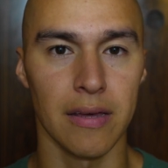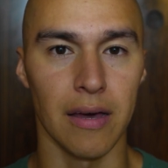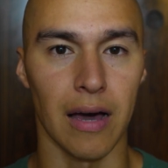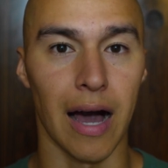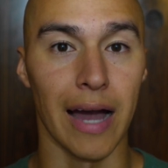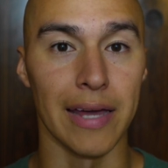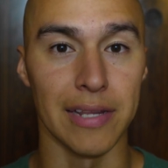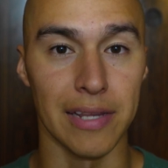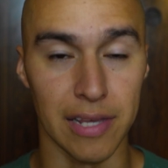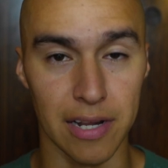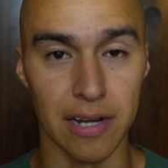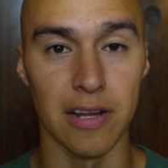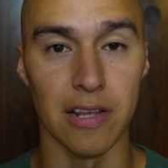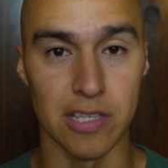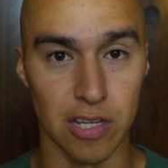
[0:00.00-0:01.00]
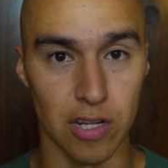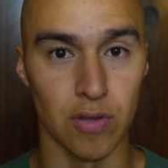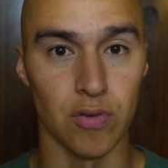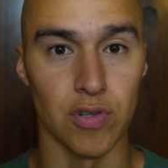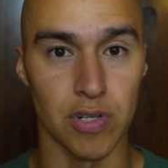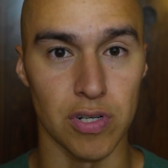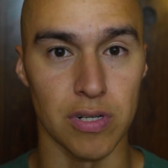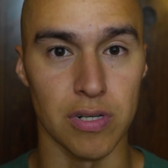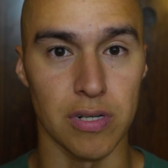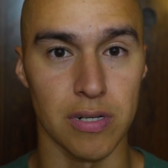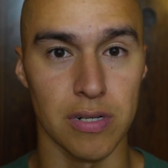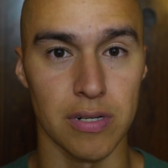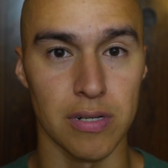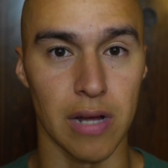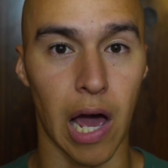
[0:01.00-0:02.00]
I needed a solution.
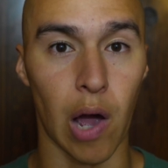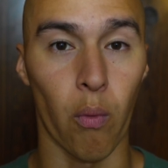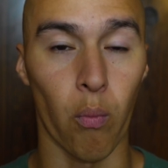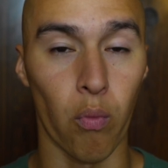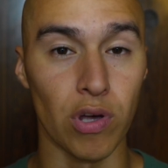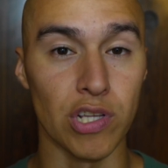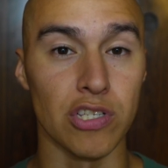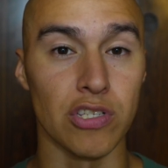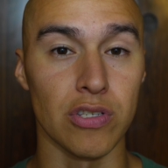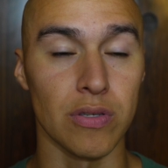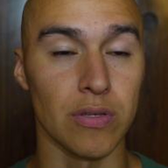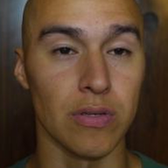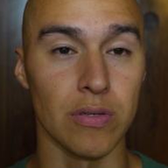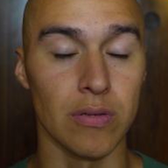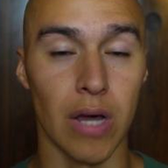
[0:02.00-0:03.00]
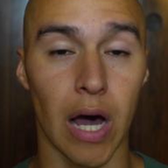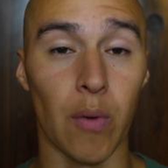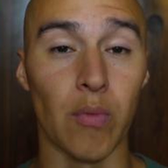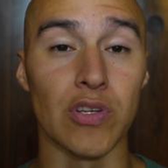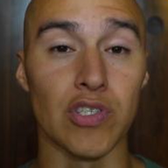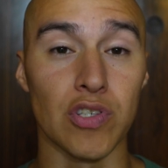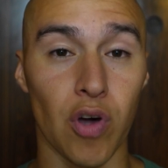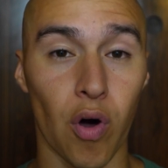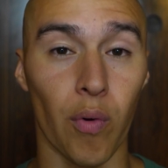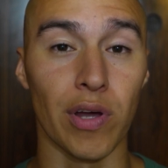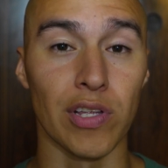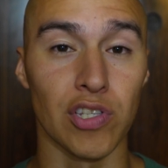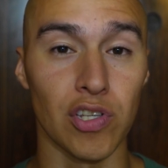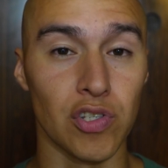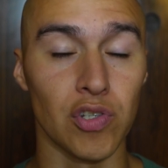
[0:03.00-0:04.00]
I was
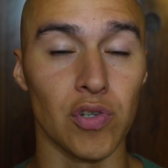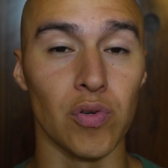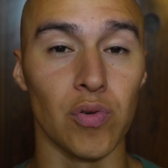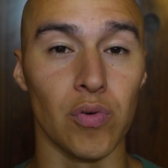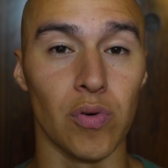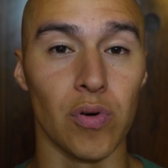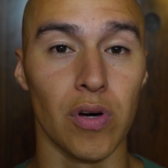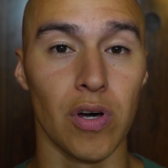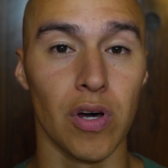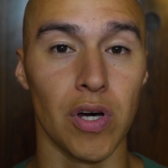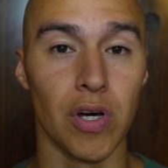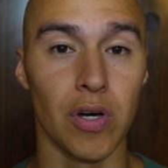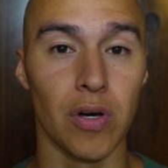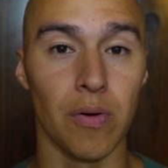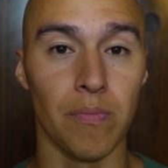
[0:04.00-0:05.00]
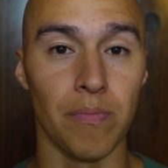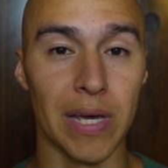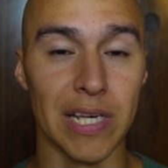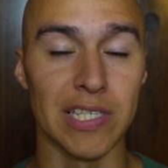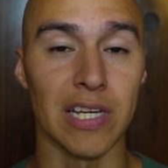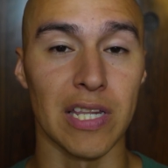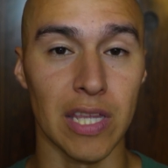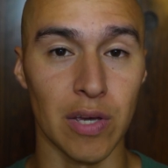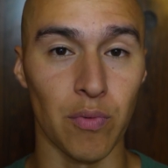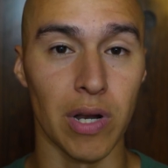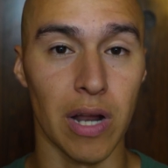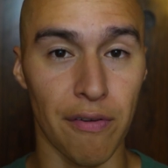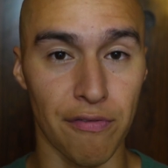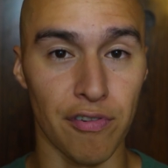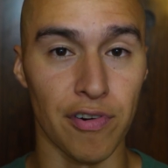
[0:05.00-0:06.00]
going to do basically
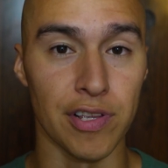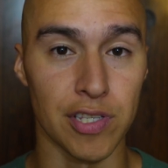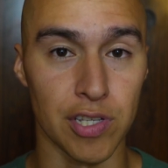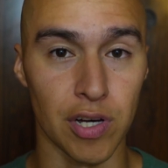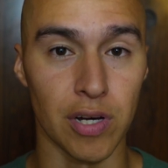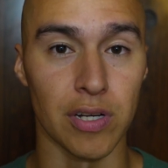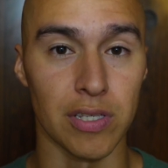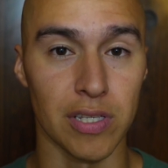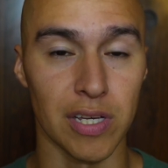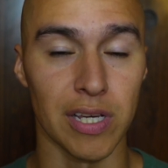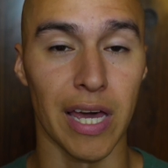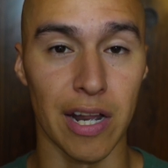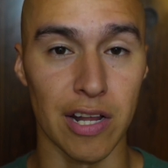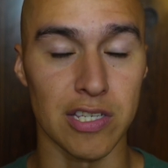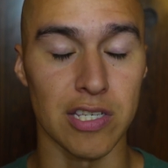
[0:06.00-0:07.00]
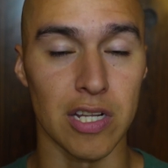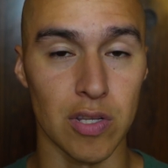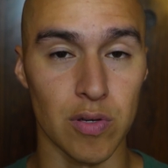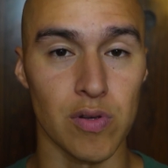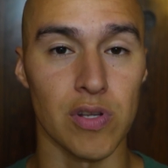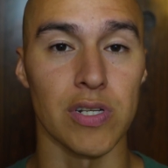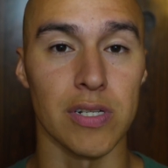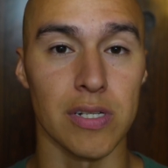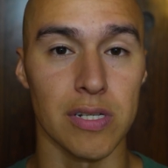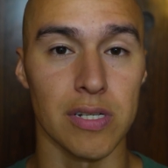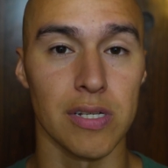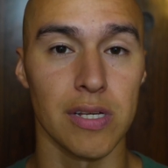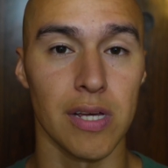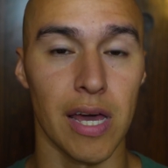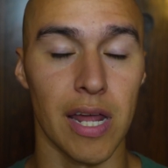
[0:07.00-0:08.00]
whatever it took to get a solution.
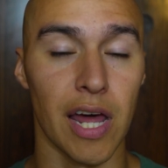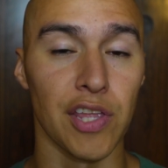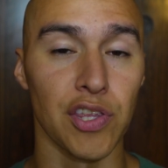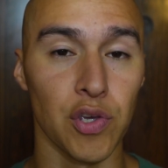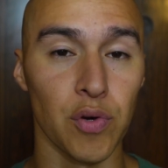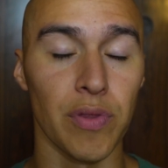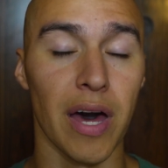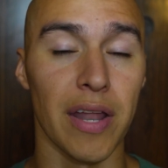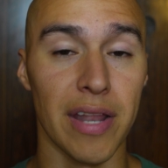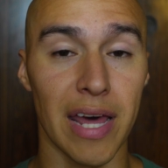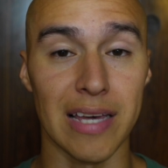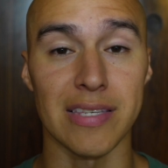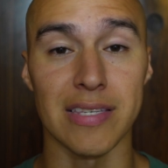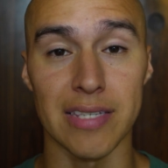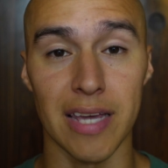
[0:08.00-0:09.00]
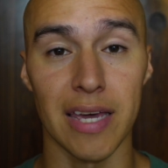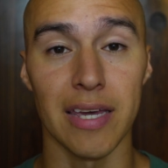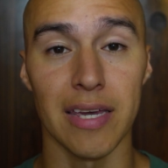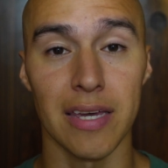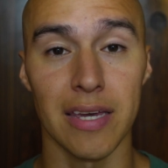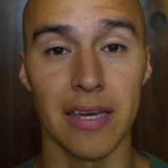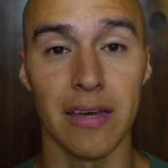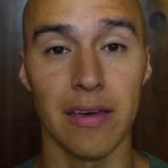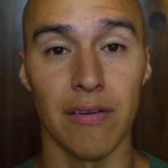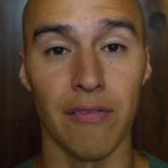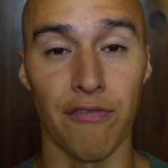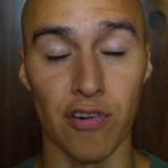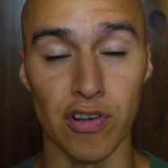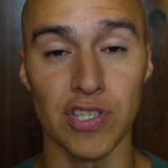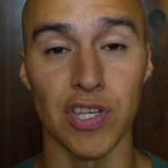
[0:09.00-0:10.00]
And I knew that next day,
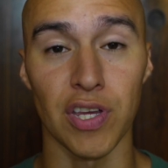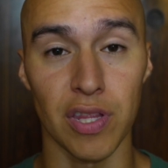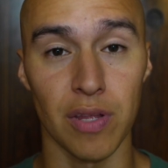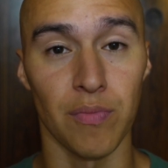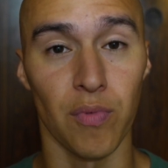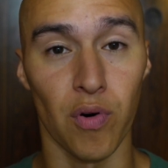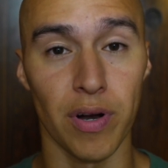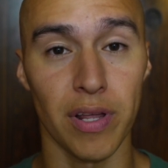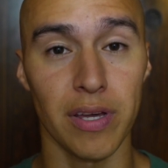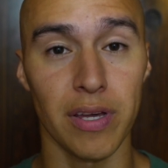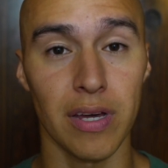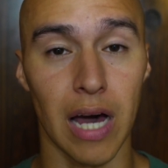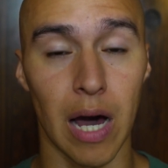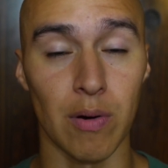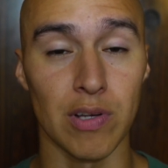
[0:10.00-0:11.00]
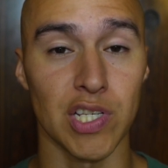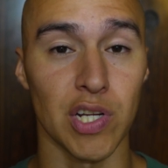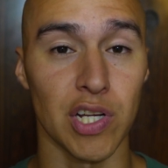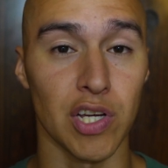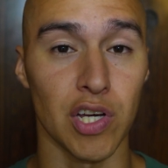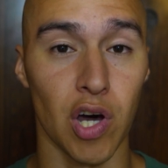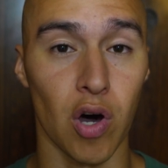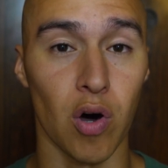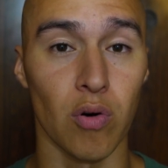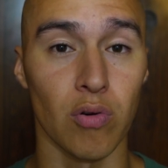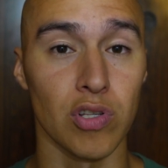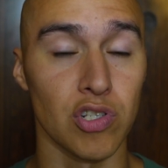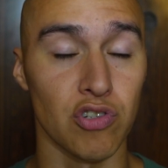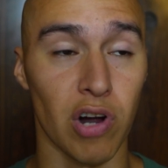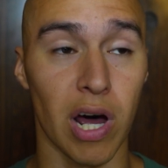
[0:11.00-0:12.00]
first thing in the morning, I was gonna
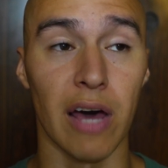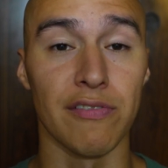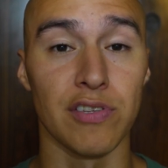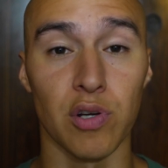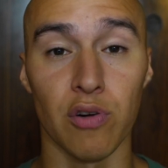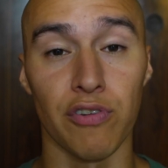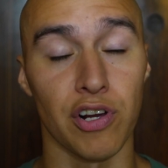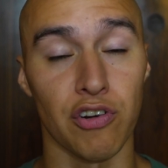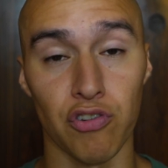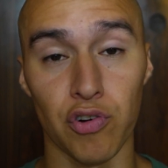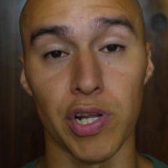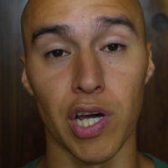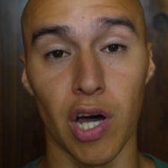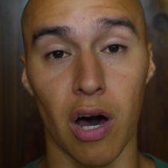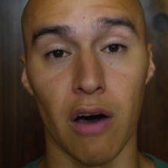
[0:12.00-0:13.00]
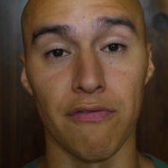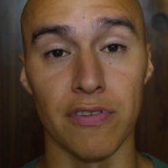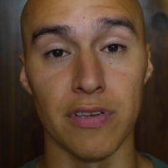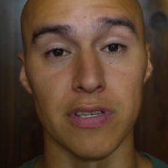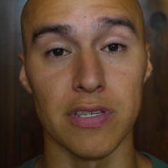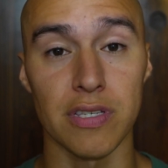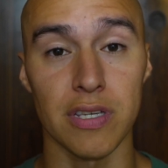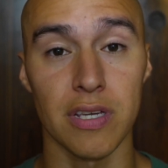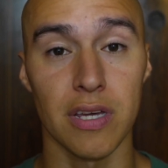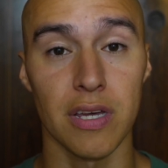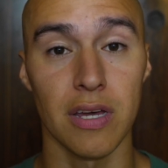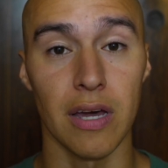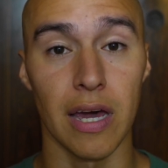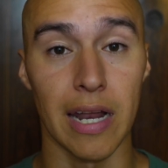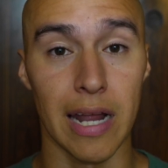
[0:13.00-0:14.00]
go drive to a recruiting office
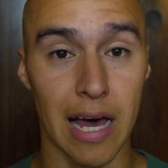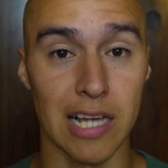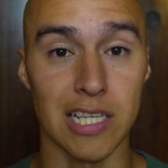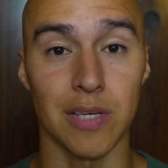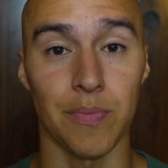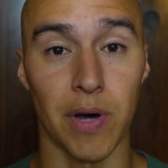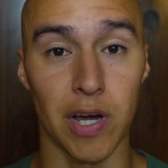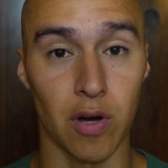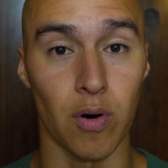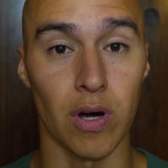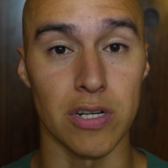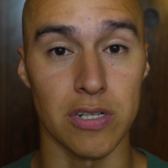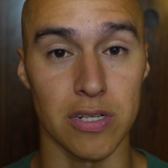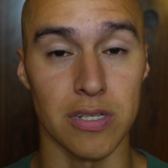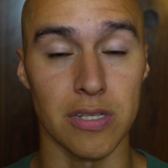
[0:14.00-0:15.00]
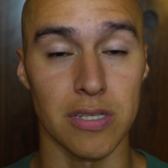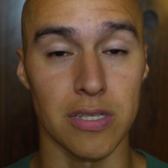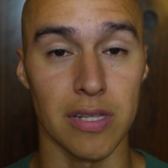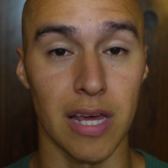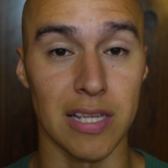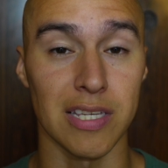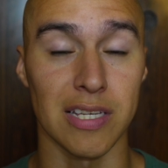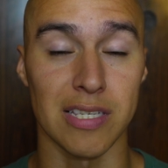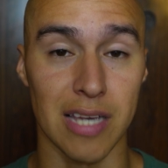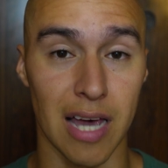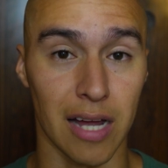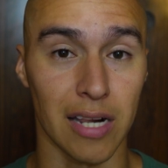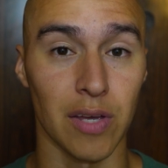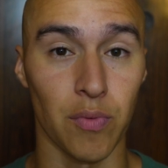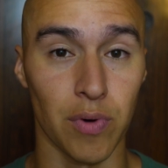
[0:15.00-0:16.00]
and ask my questions. And that's
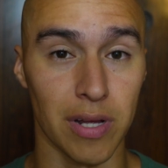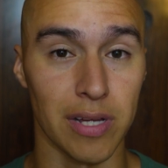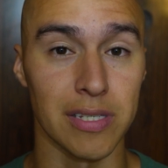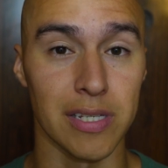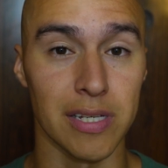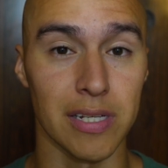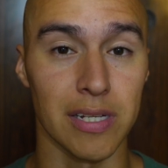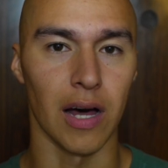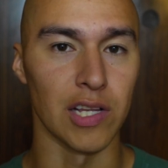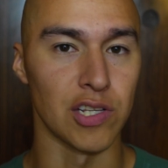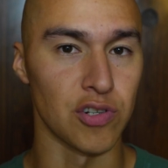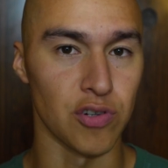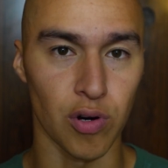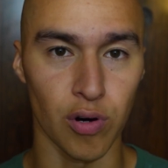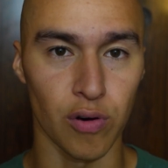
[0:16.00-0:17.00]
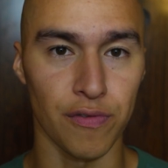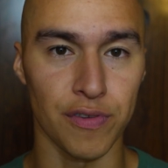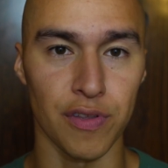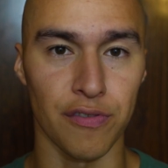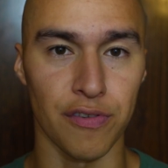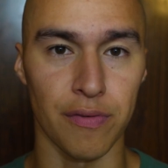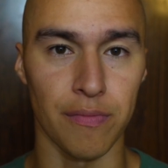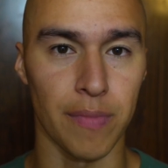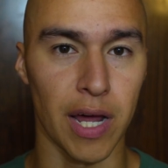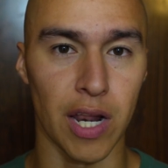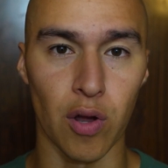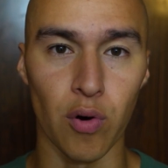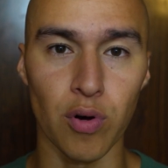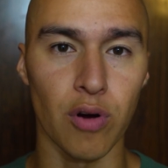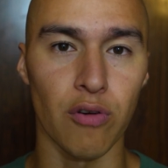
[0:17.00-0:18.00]
exactly what I did. I drove to my
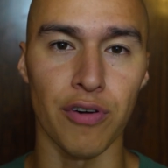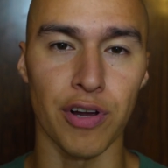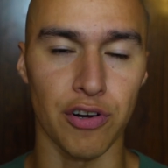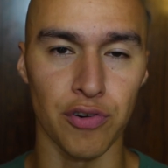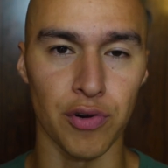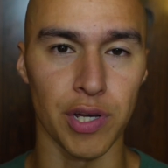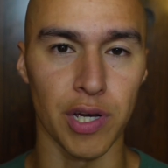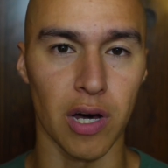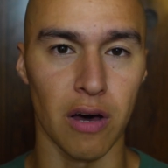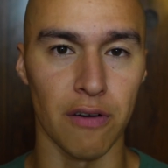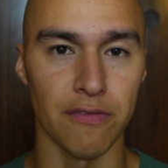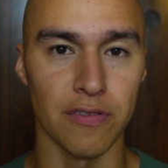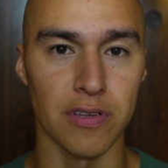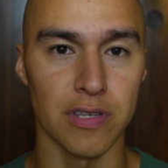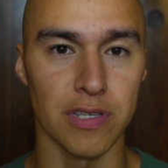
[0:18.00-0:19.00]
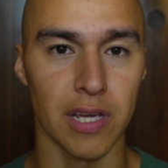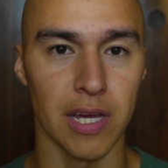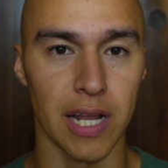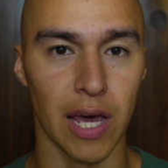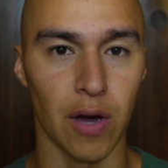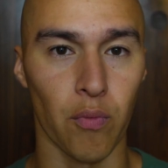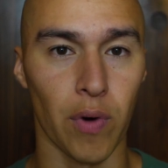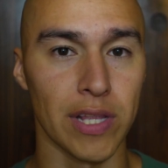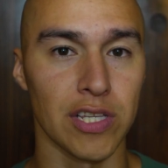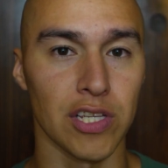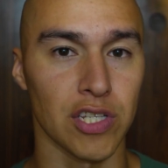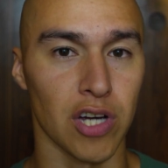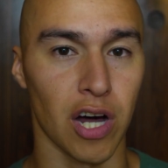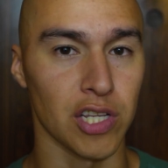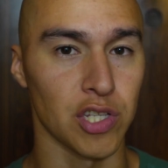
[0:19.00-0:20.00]
local recruiting office and I went to
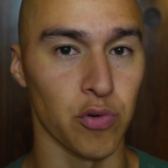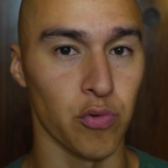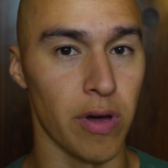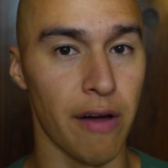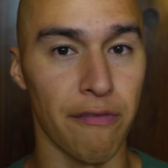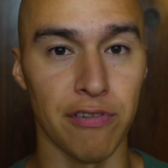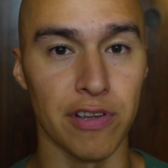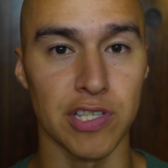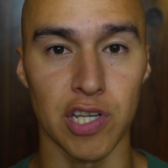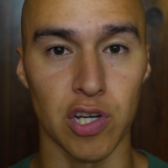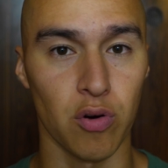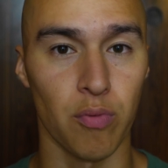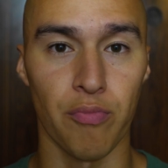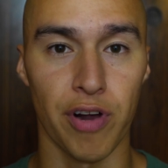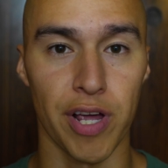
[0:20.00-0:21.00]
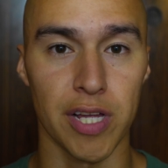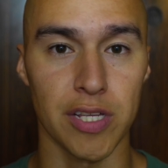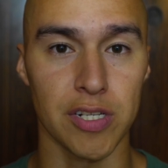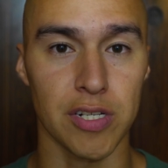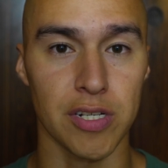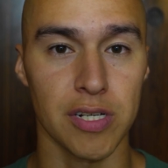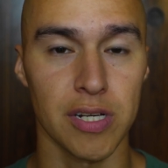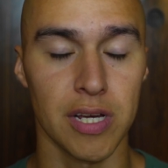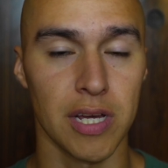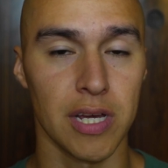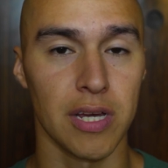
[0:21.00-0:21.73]
talk to every single branch.